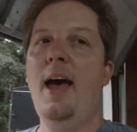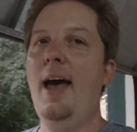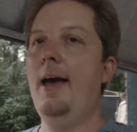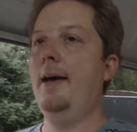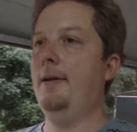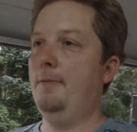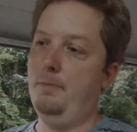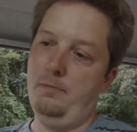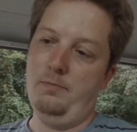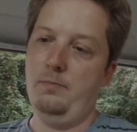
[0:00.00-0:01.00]

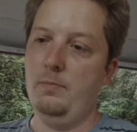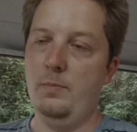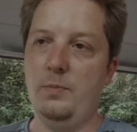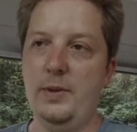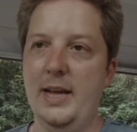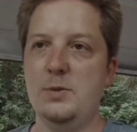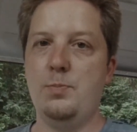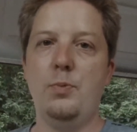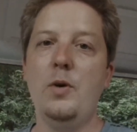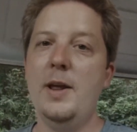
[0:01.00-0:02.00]
And that's
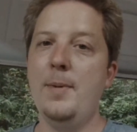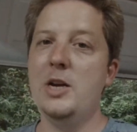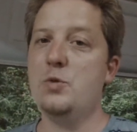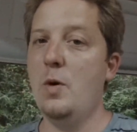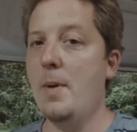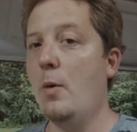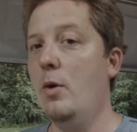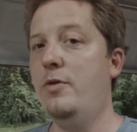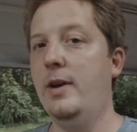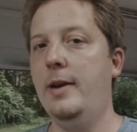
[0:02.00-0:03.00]
pretty much what my
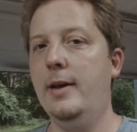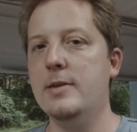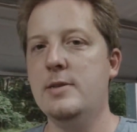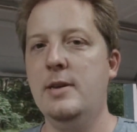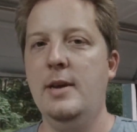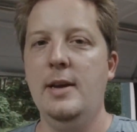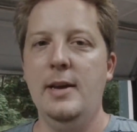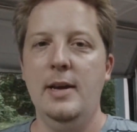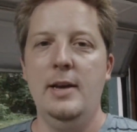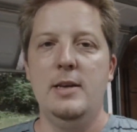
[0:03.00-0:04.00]
routine is.
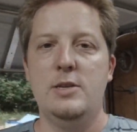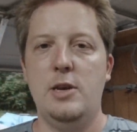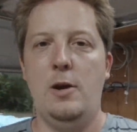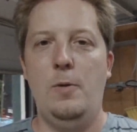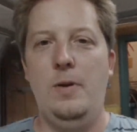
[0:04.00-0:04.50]
So